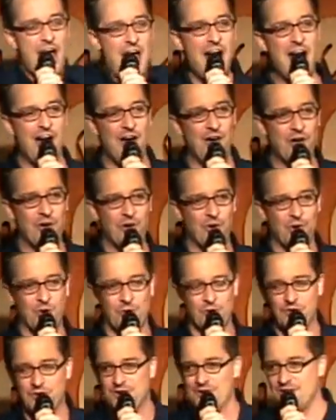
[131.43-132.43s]

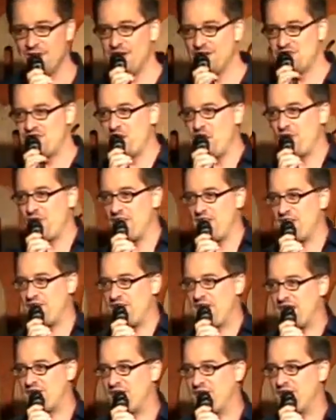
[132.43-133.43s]
Oh! Little joke for the
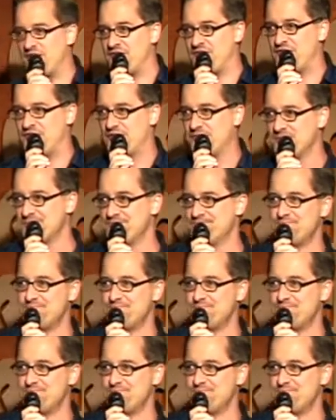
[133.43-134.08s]
sexists.